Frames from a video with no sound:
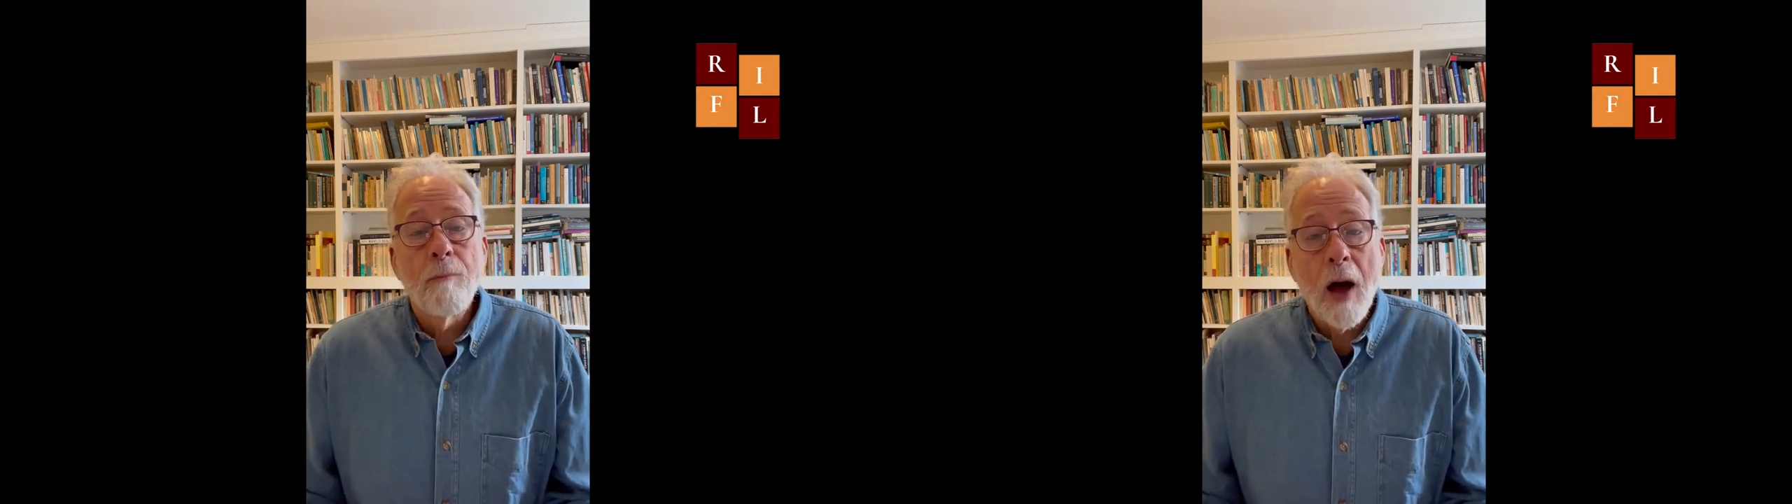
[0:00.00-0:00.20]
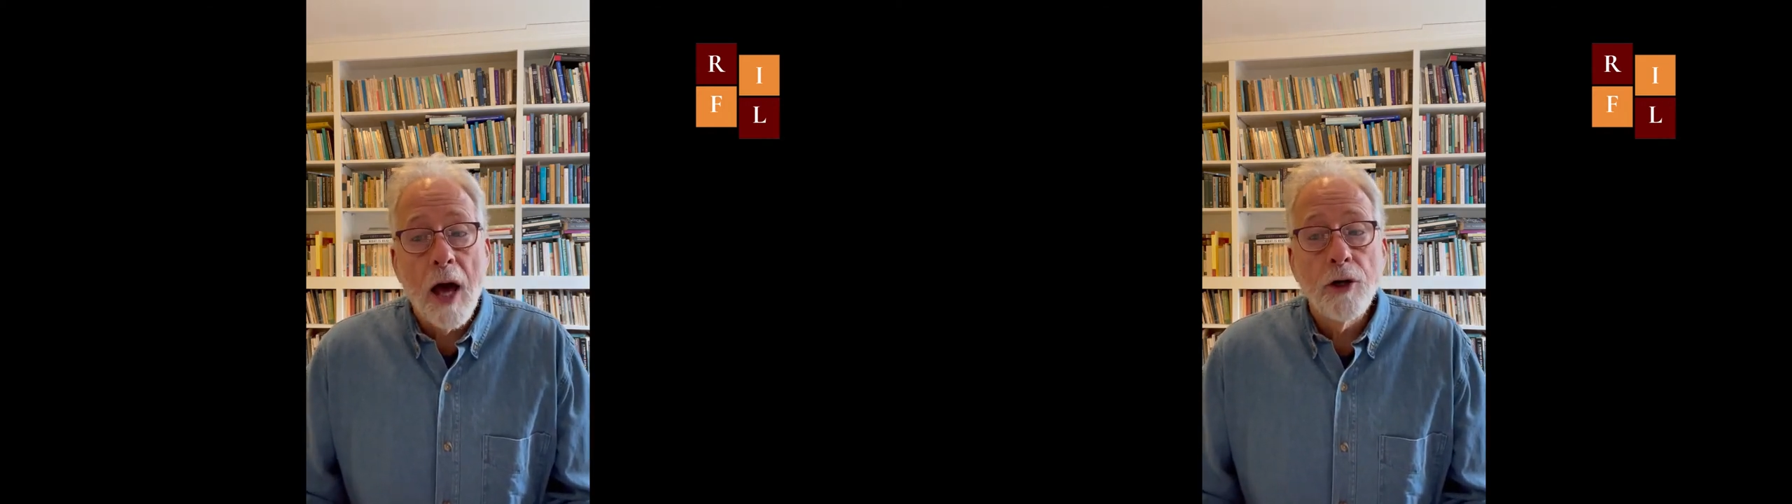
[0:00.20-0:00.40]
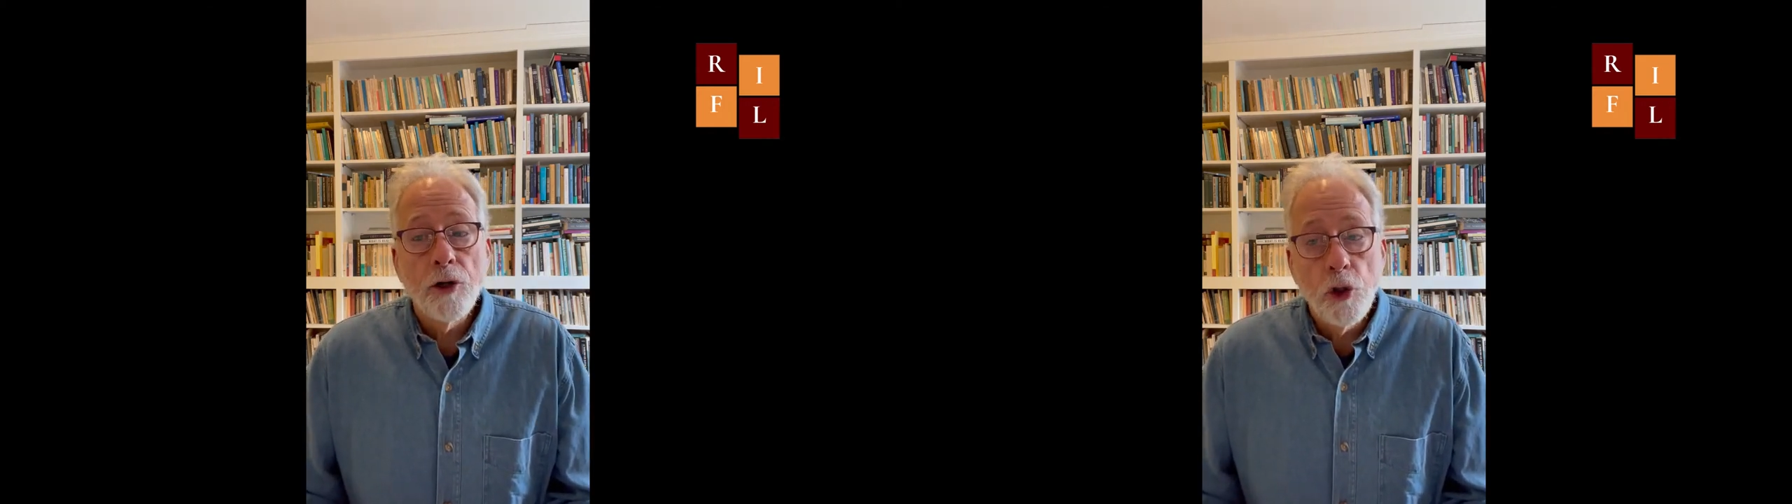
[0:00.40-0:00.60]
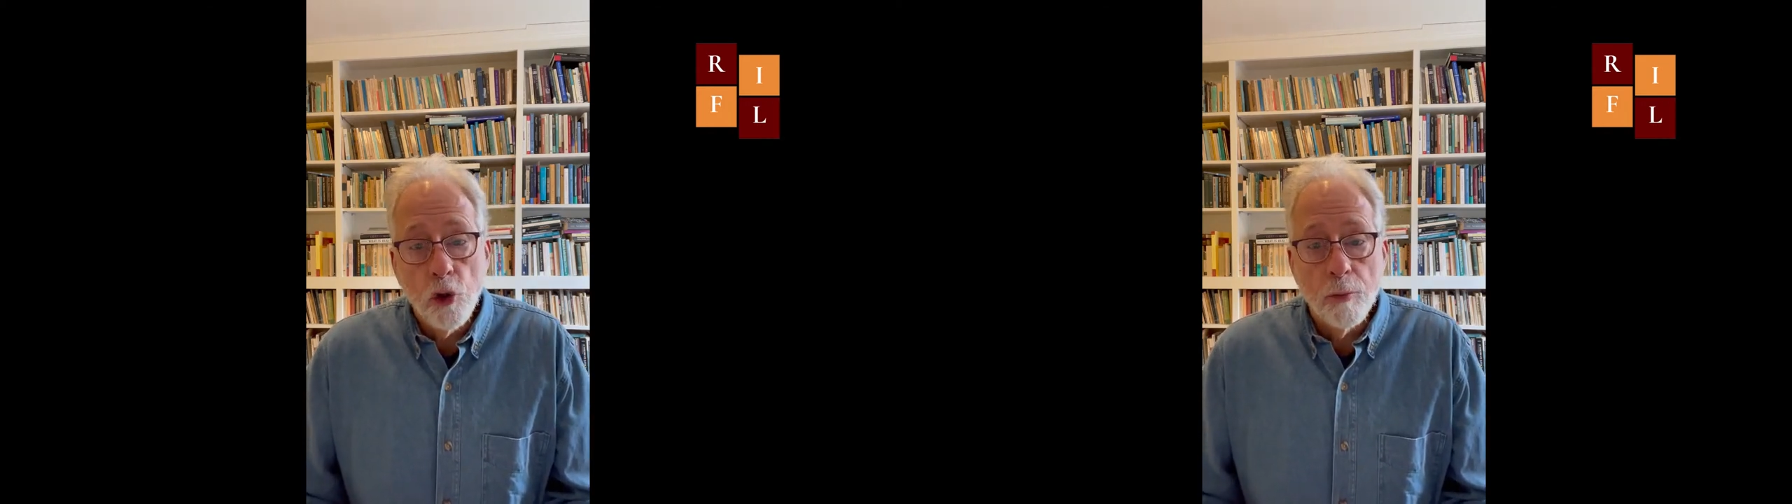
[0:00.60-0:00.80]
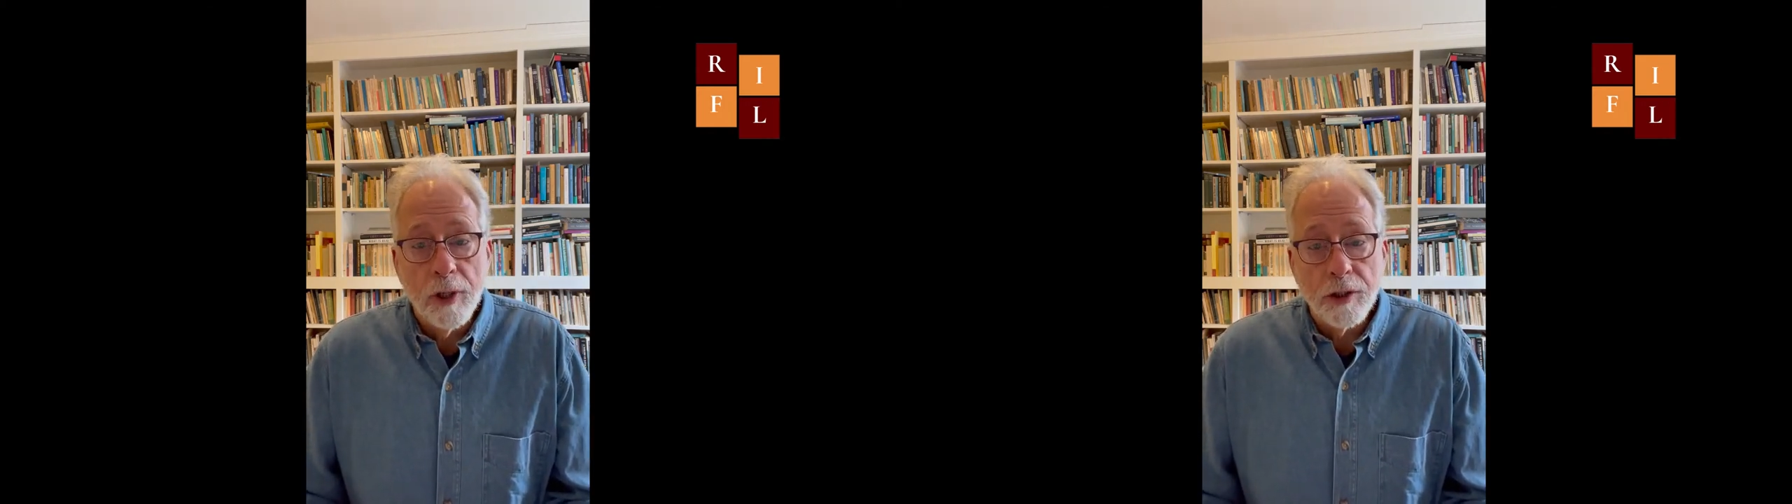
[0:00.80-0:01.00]
modern
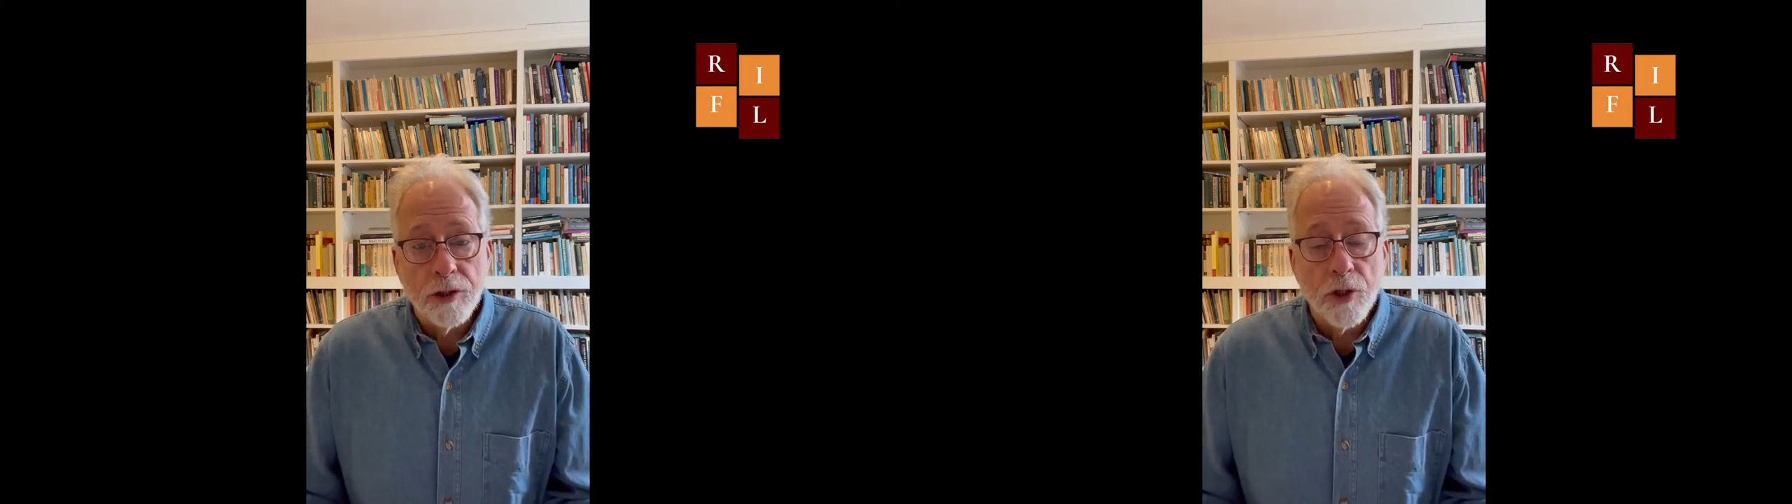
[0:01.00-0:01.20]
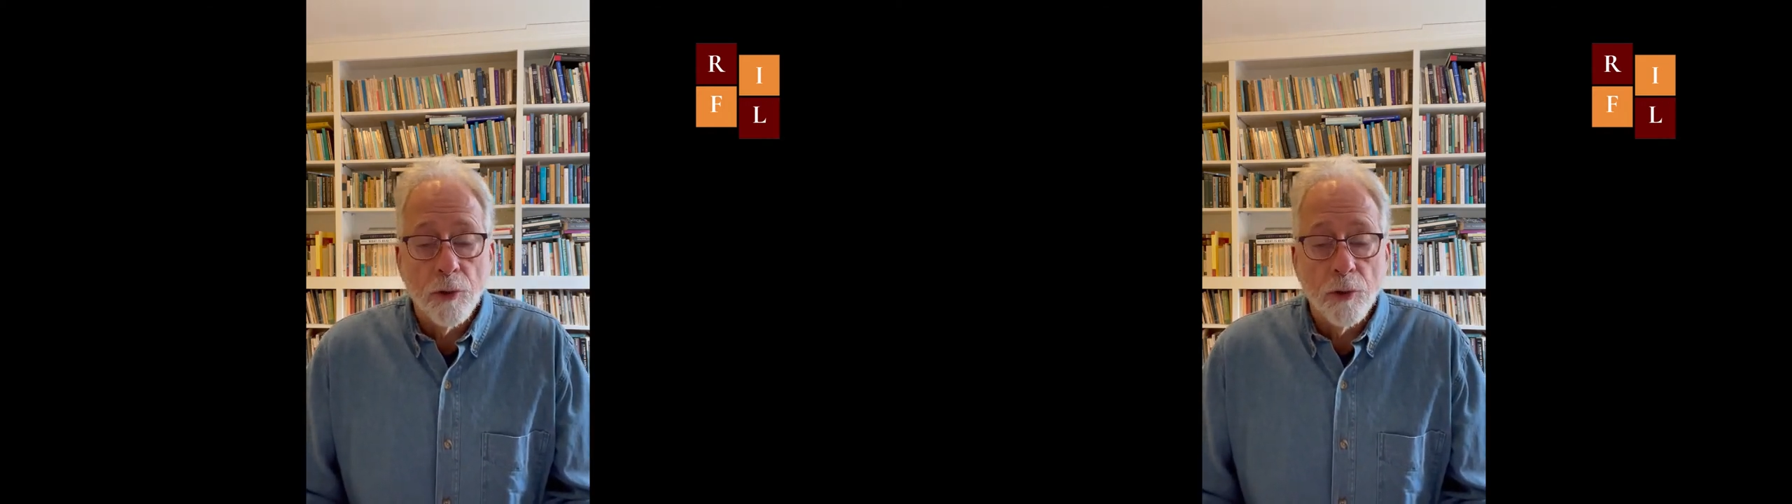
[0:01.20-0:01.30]
humans,